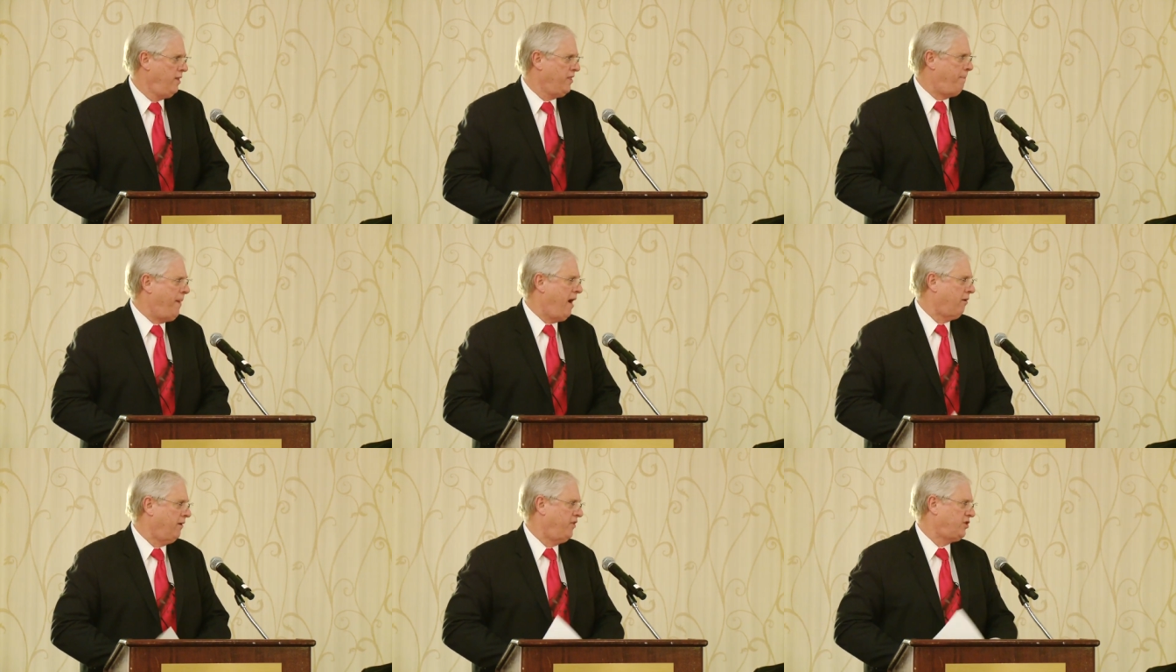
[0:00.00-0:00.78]
the
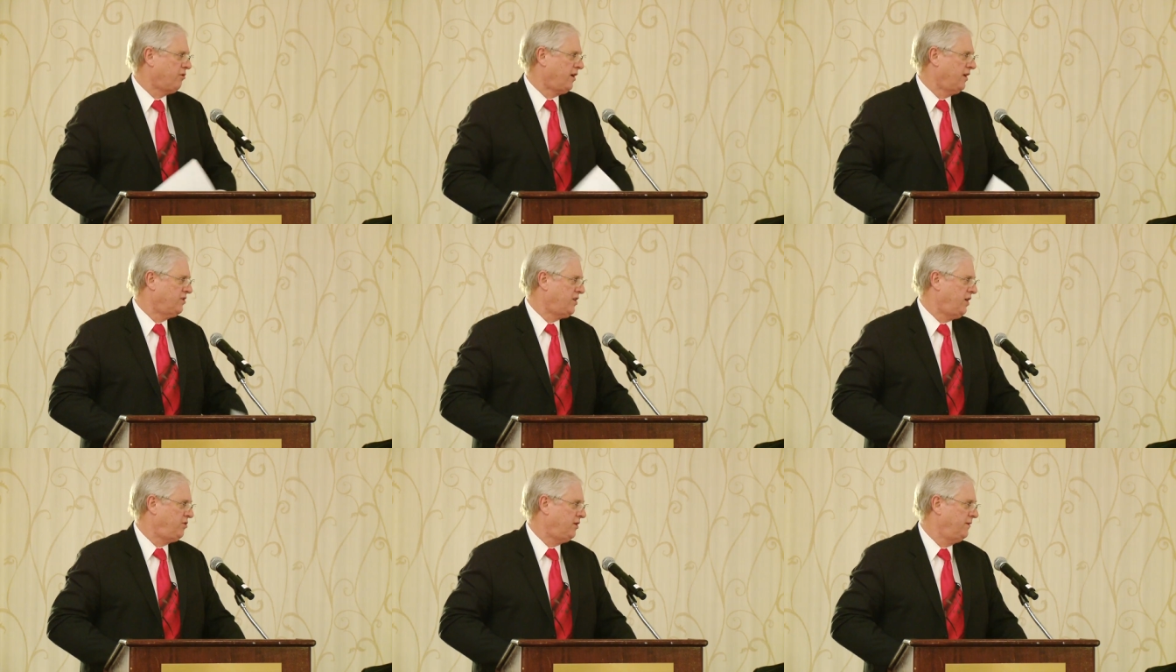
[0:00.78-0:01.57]
power of this
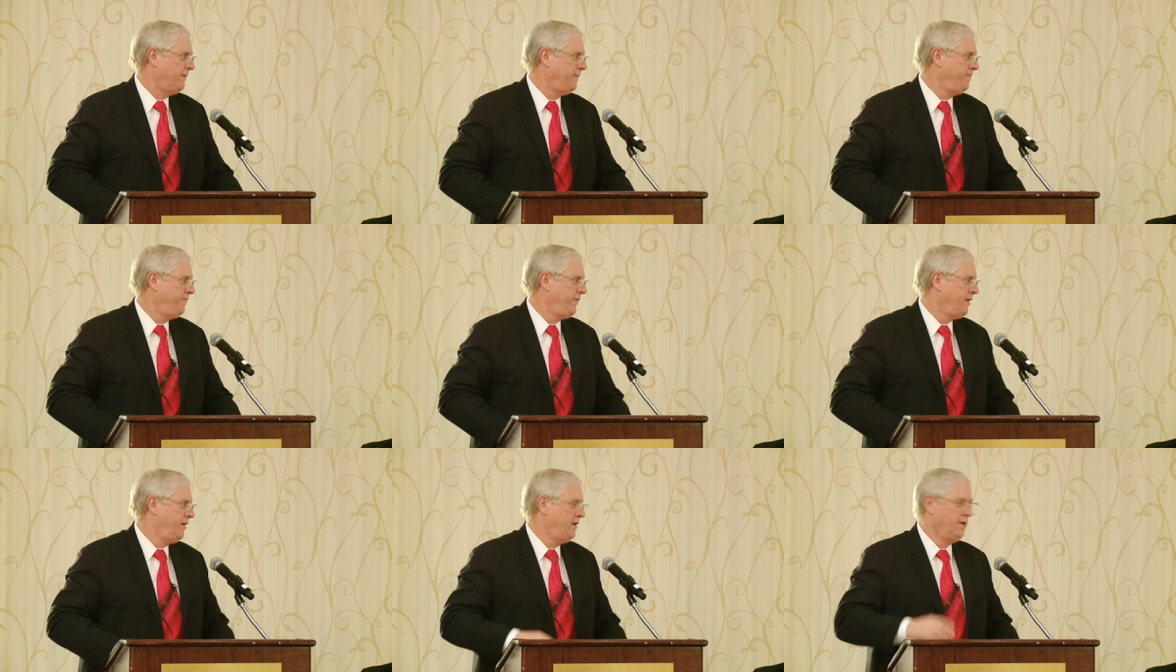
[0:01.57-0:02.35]
organization.
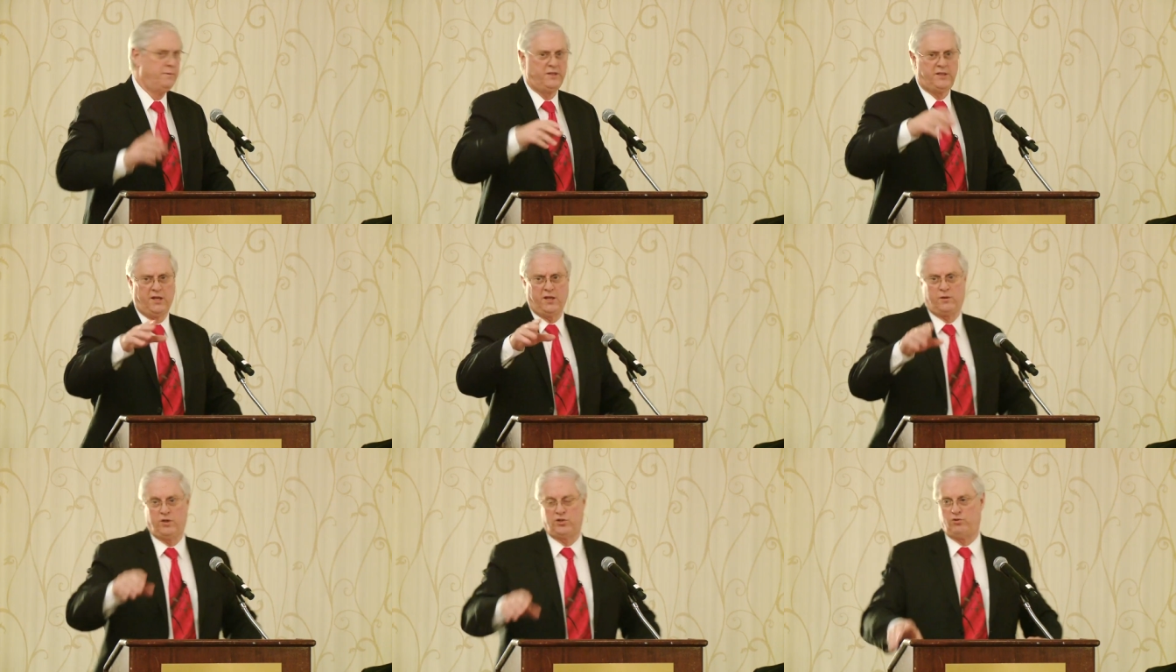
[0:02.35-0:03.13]
I'll tell you a
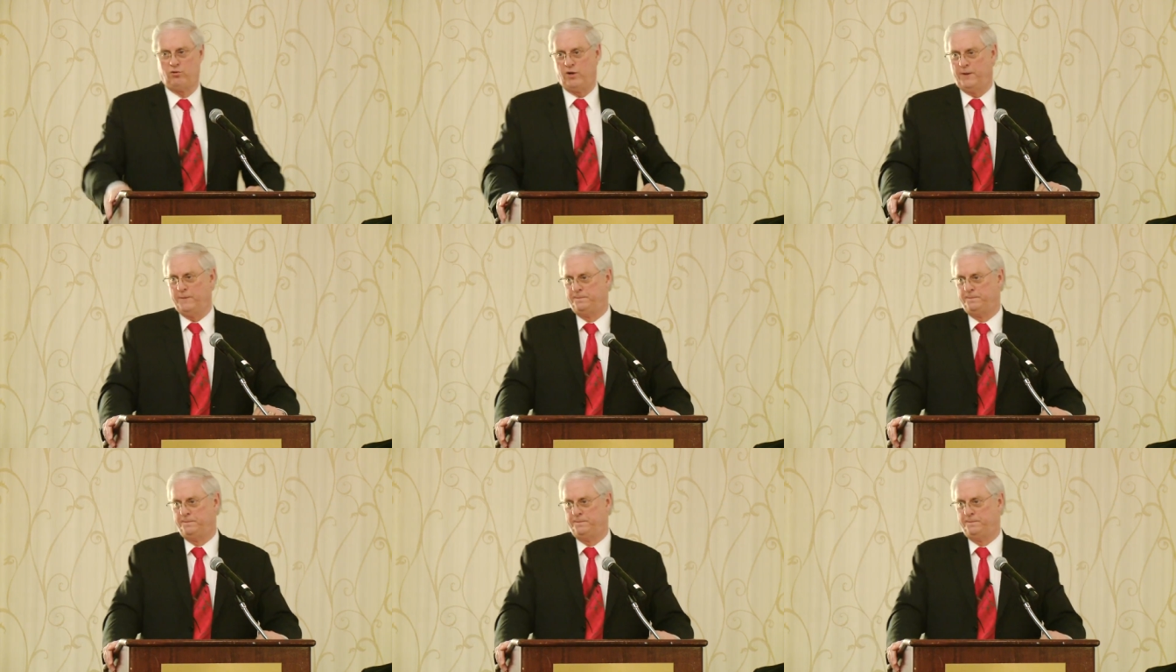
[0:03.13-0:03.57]
quick story.